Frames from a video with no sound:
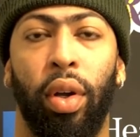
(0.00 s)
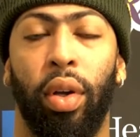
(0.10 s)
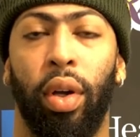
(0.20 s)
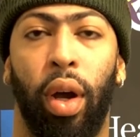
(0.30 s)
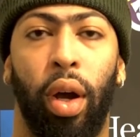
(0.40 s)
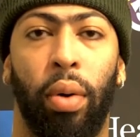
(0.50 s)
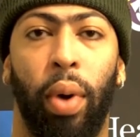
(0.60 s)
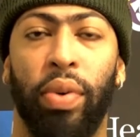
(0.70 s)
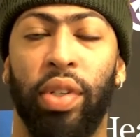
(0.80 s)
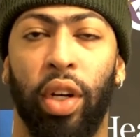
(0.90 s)
While
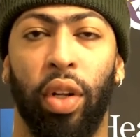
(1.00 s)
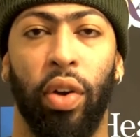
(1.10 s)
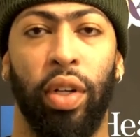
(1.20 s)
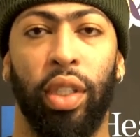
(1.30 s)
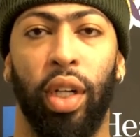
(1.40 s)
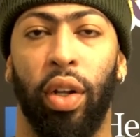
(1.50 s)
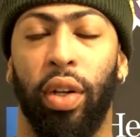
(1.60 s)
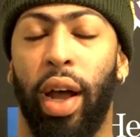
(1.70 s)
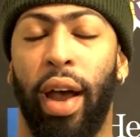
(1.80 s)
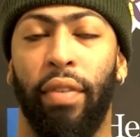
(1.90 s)
we still learn each other,
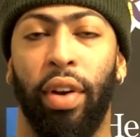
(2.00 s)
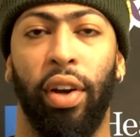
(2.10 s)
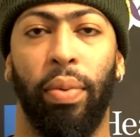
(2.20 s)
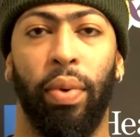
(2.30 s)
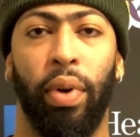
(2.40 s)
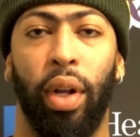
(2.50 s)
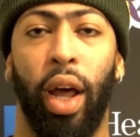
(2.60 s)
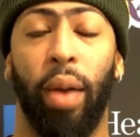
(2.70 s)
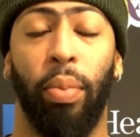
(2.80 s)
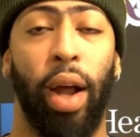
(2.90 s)
not having a lot
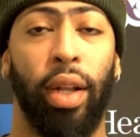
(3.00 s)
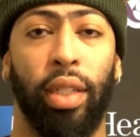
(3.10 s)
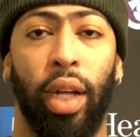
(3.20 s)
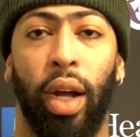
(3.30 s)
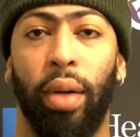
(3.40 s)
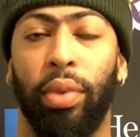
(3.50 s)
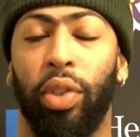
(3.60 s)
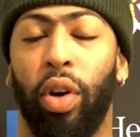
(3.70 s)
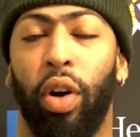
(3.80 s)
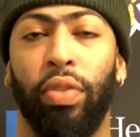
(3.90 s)
of practice time,
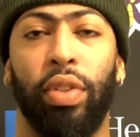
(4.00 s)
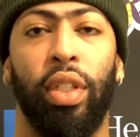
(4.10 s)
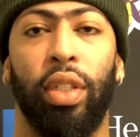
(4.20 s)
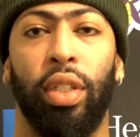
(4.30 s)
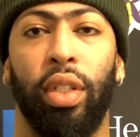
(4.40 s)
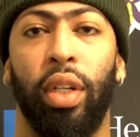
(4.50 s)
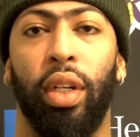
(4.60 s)
short off season,